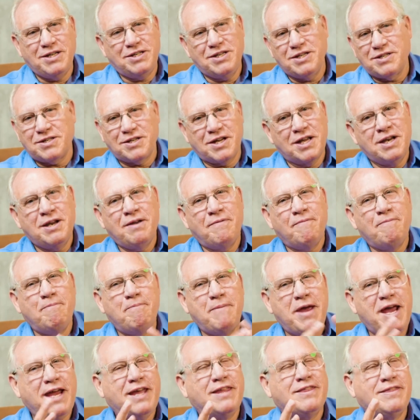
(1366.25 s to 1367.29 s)
just going to
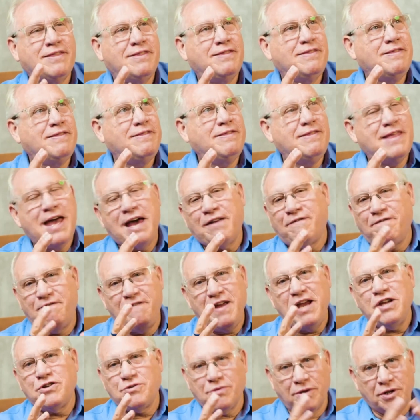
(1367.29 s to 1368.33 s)
make that
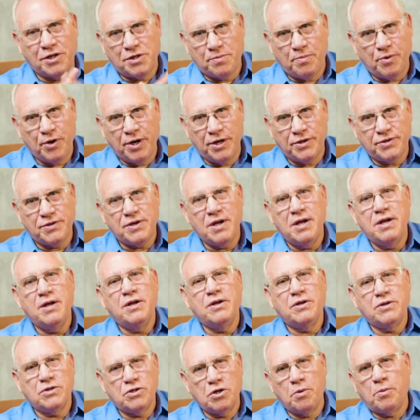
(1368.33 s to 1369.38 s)
facial experience
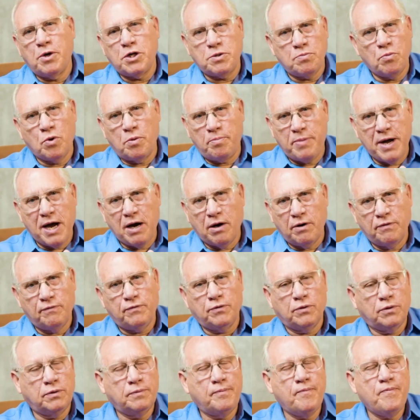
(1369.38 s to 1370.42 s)
so much more
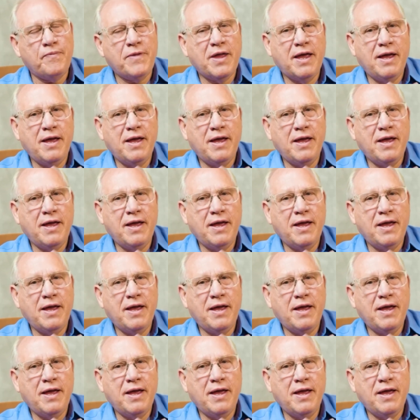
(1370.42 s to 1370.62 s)
powerful.